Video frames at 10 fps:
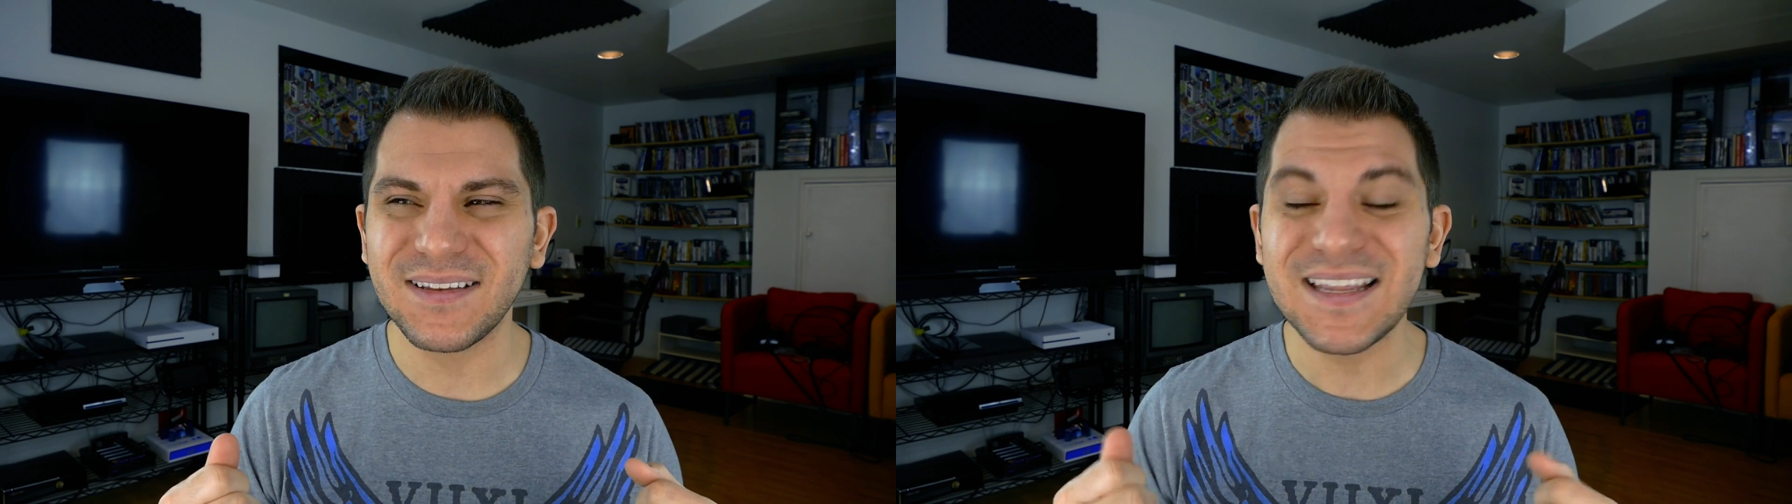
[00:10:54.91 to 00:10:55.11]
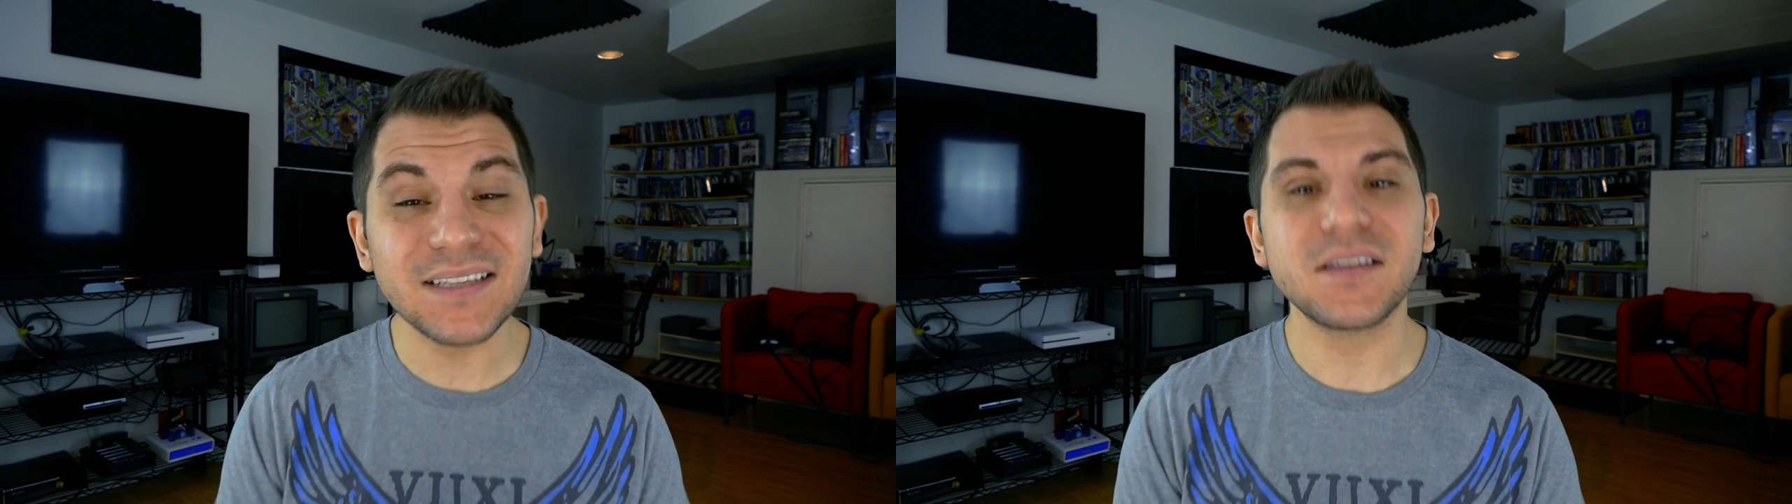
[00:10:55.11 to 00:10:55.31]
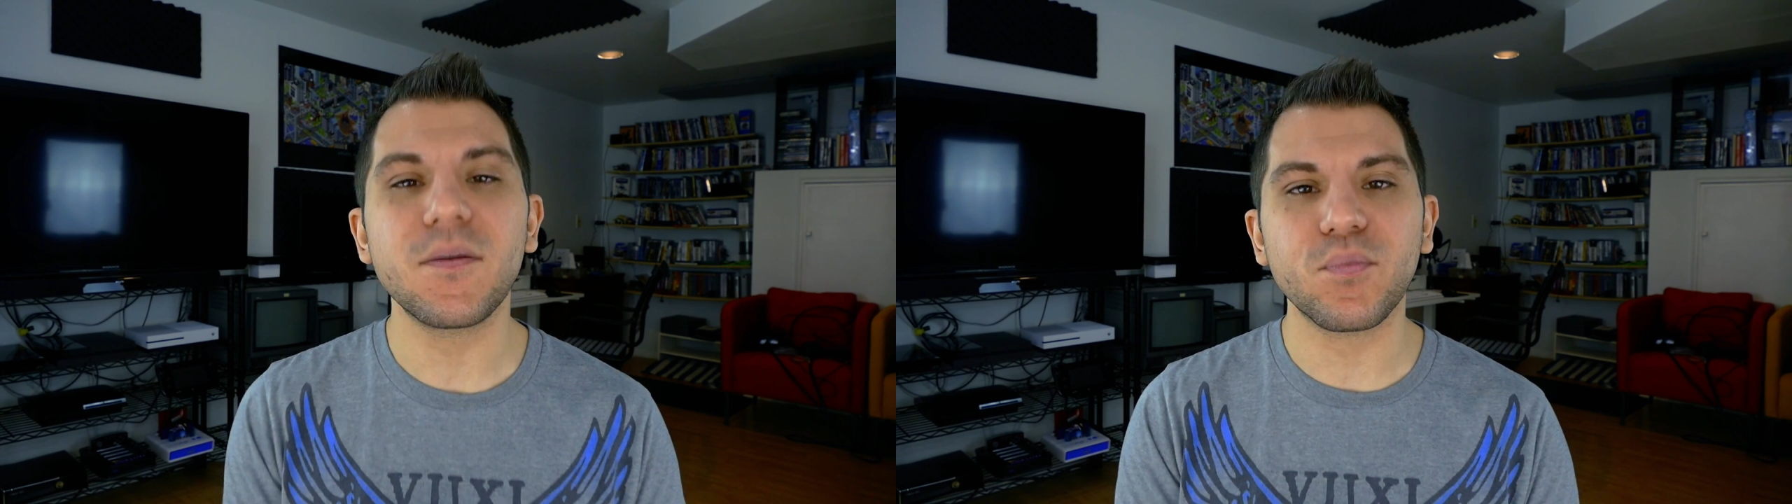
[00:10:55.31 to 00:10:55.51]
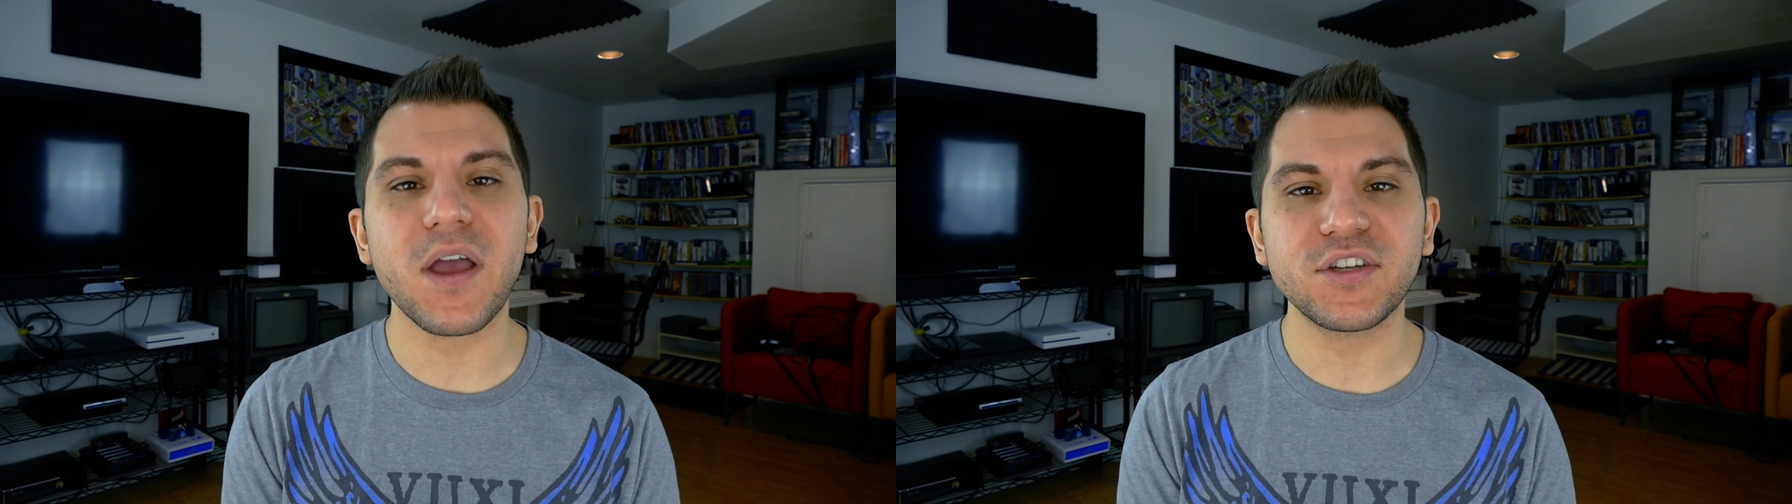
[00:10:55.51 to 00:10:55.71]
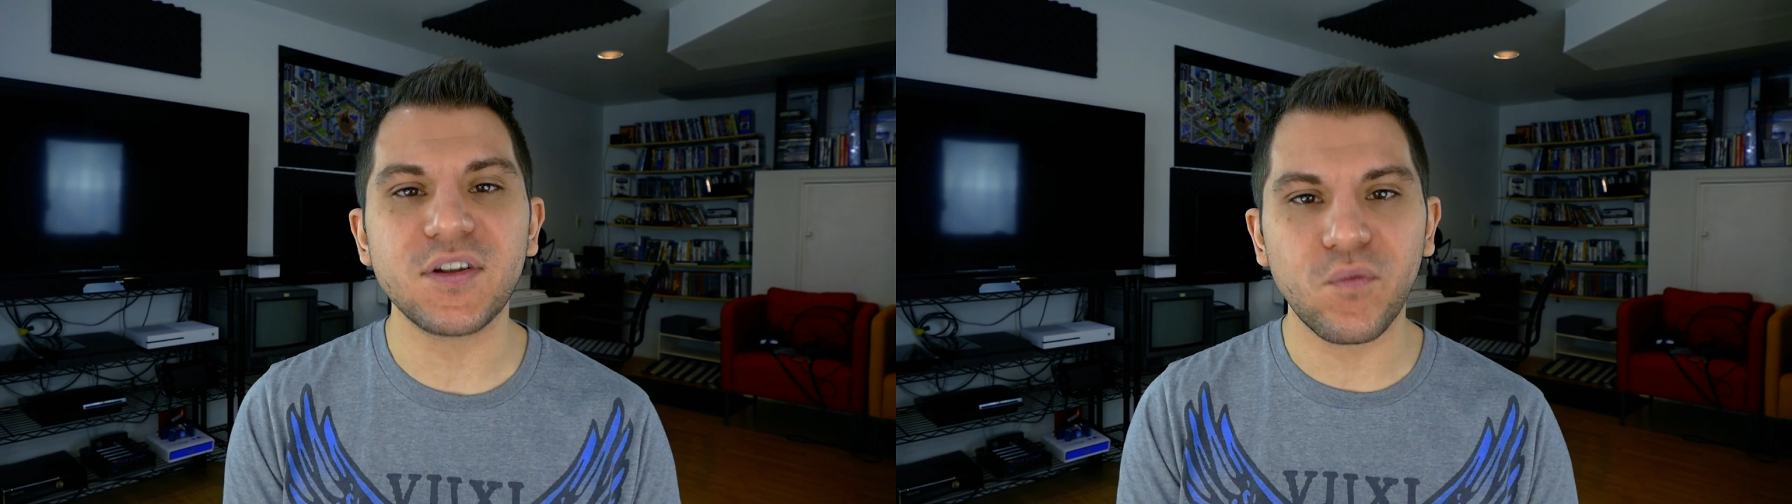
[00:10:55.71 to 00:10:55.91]
decent
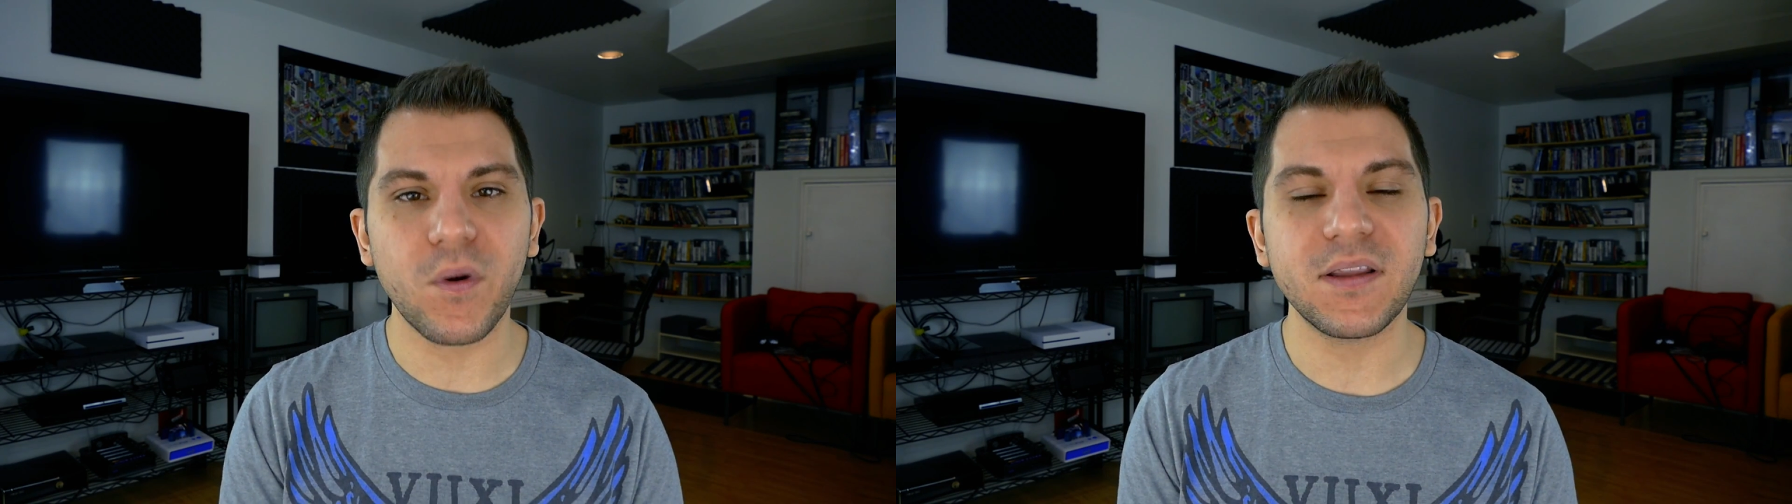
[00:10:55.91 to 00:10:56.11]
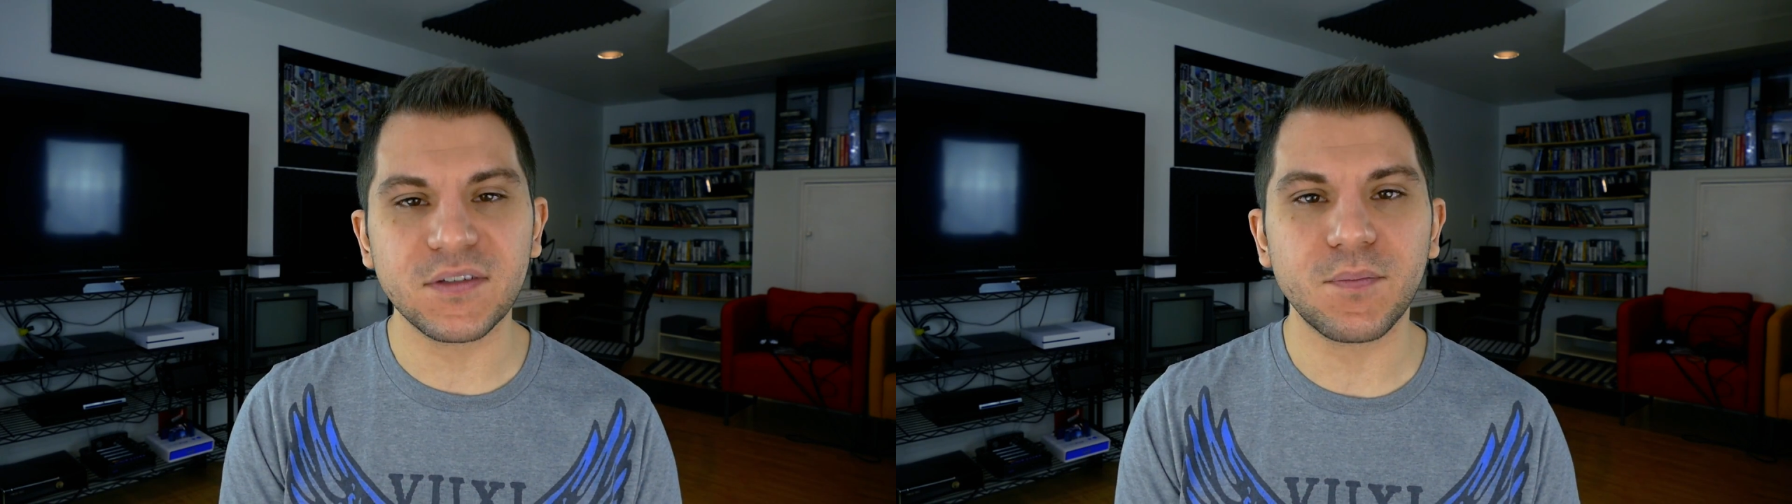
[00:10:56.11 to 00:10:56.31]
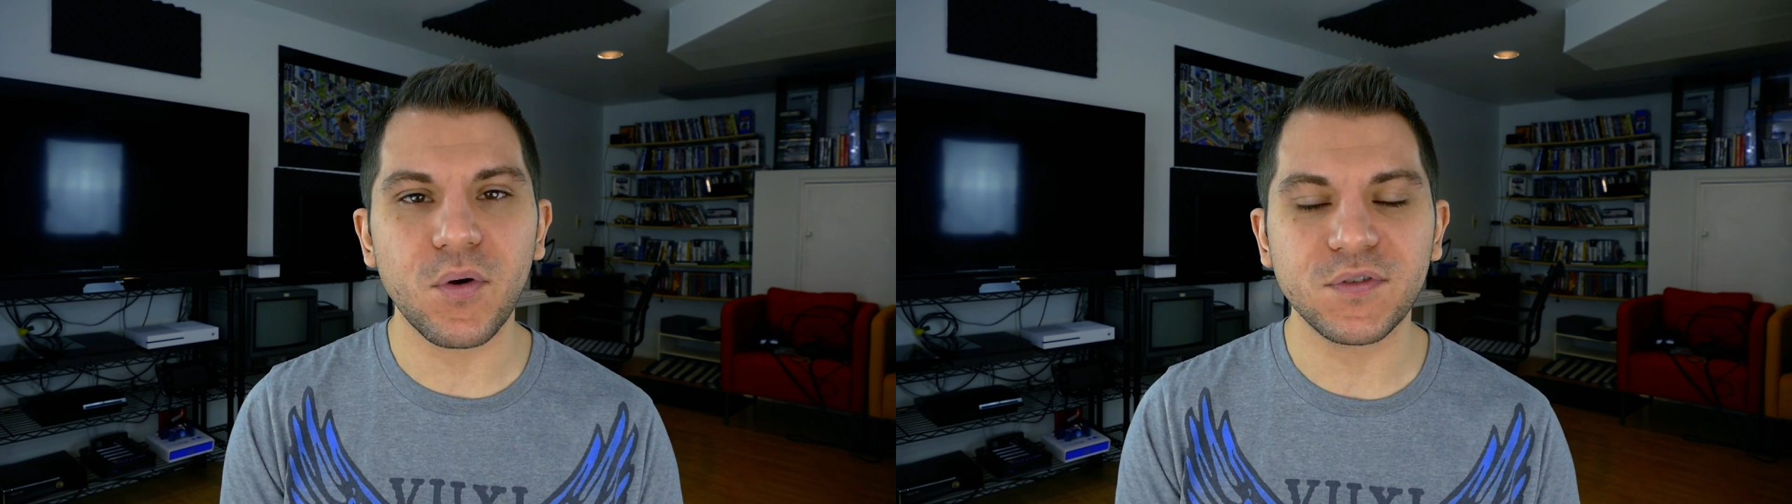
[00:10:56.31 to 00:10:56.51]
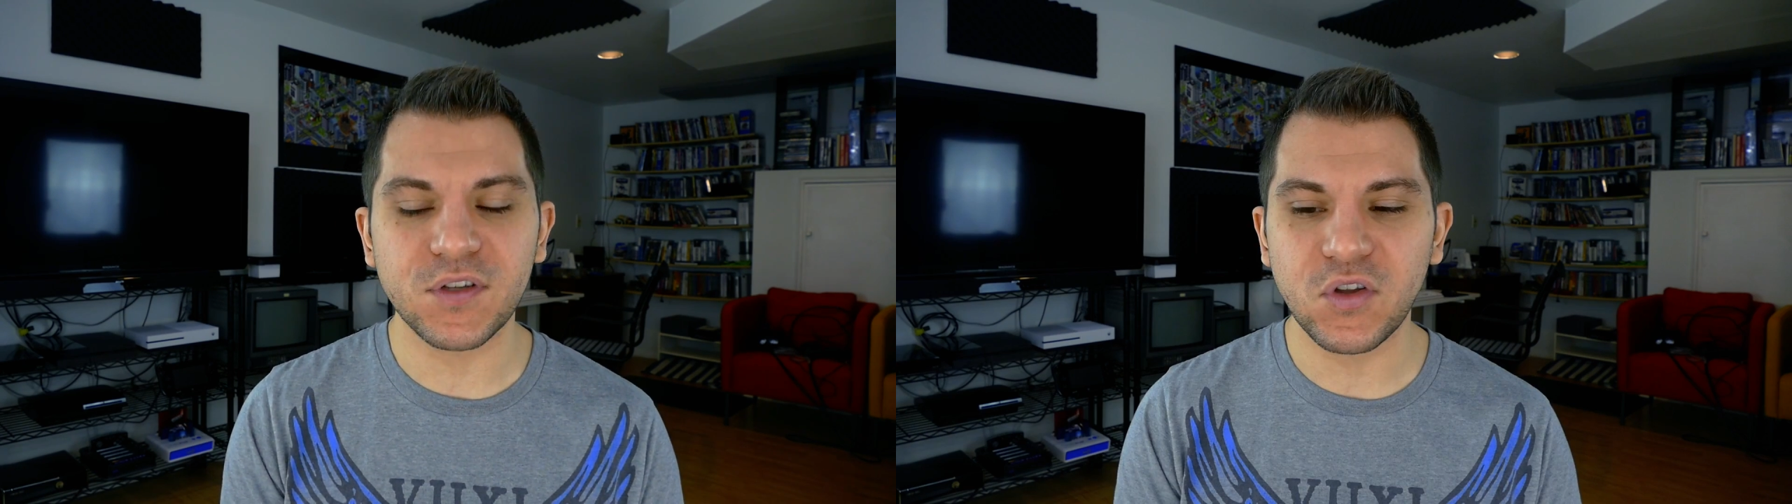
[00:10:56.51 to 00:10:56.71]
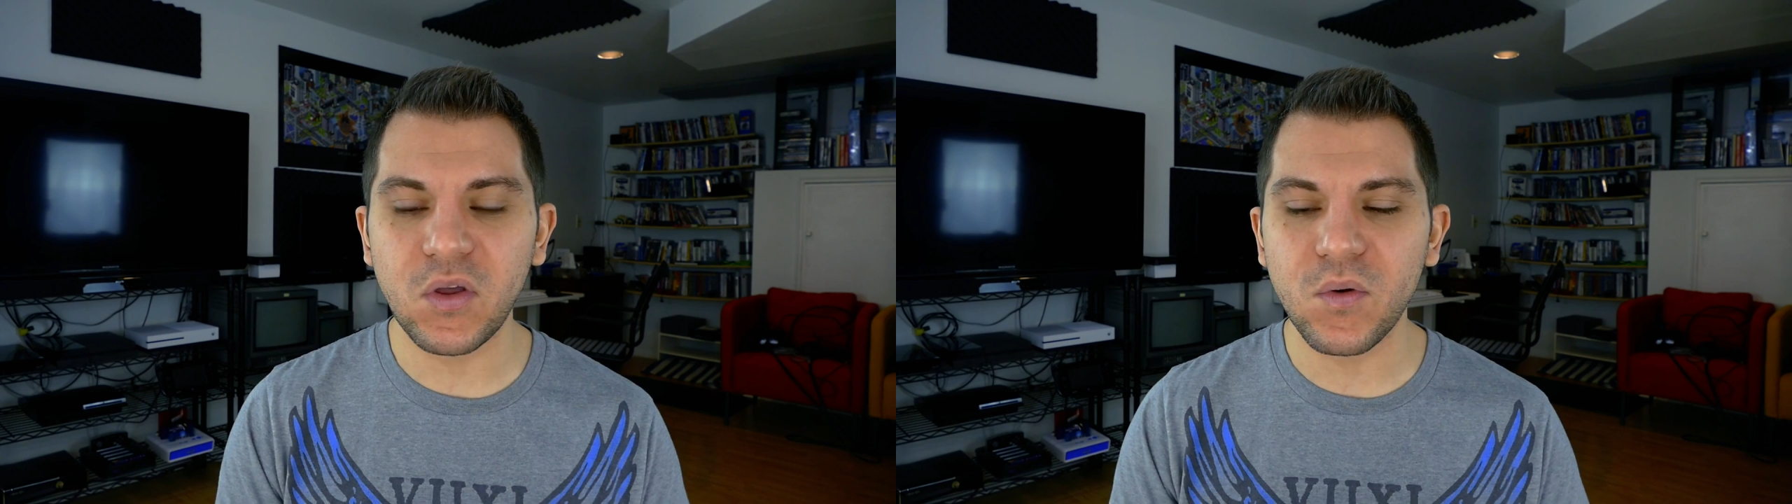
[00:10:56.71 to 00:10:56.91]
impression of what it's supposed
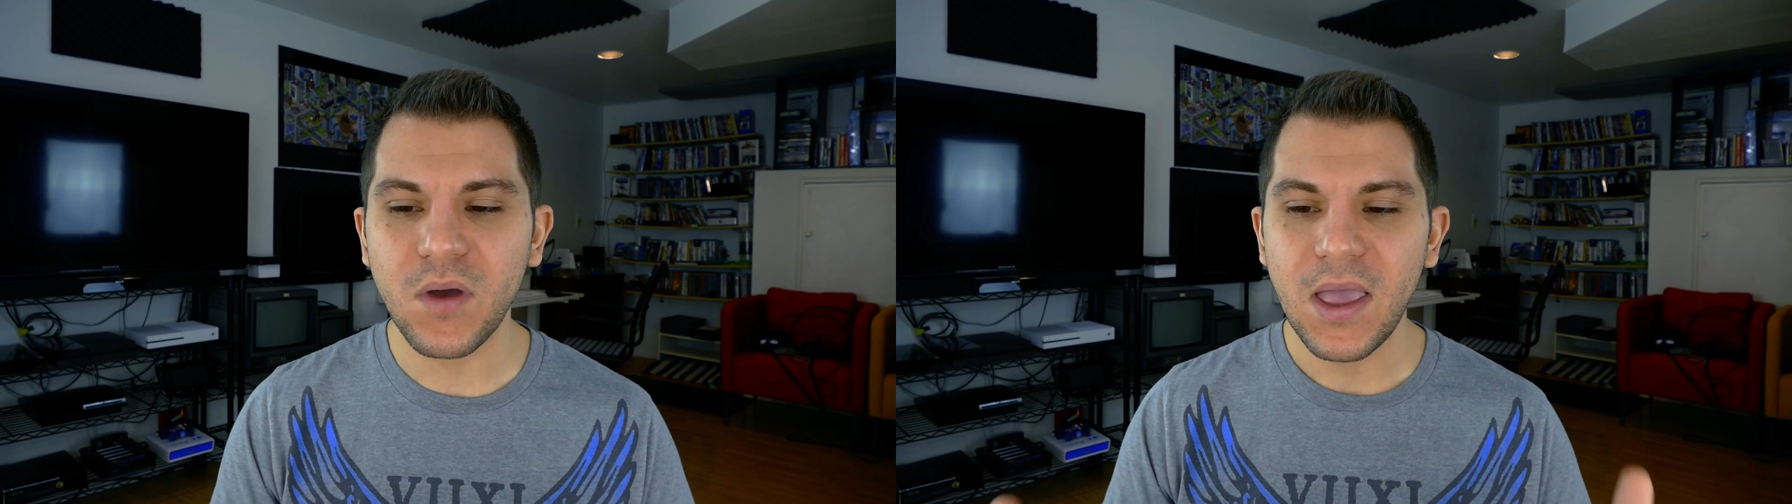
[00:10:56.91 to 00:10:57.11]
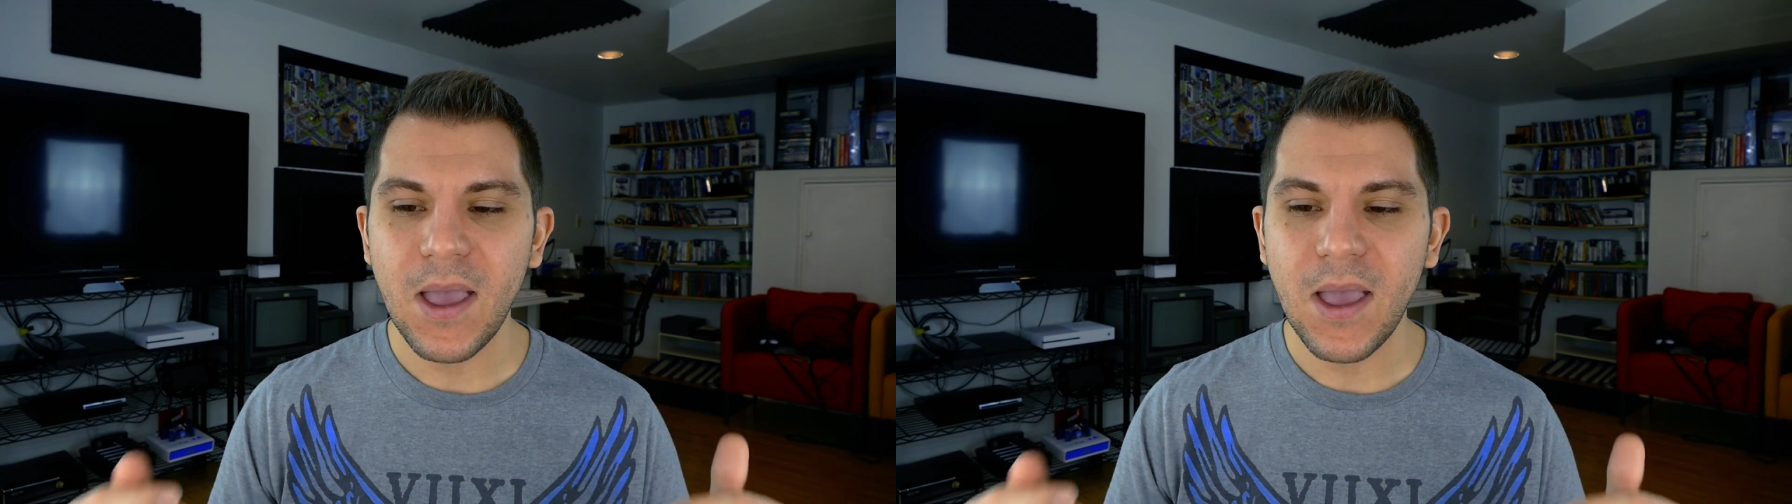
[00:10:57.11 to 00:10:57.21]
to do.